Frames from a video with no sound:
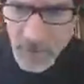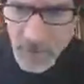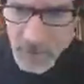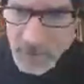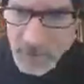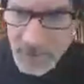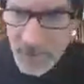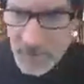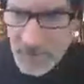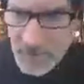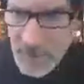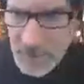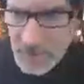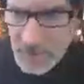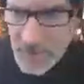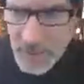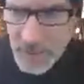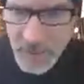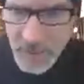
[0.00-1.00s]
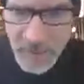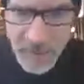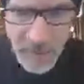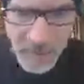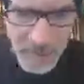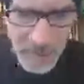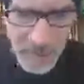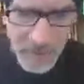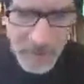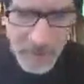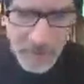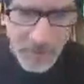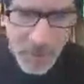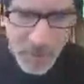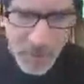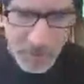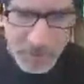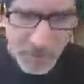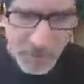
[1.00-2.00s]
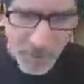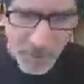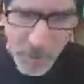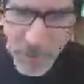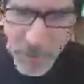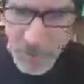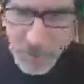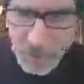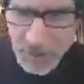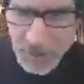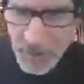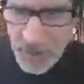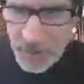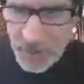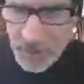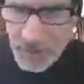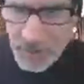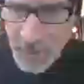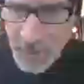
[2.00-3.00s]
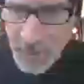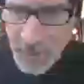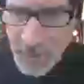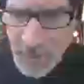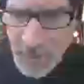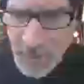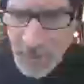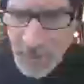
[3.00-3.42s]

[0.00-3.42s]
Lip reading: See if it lets me post a product here without.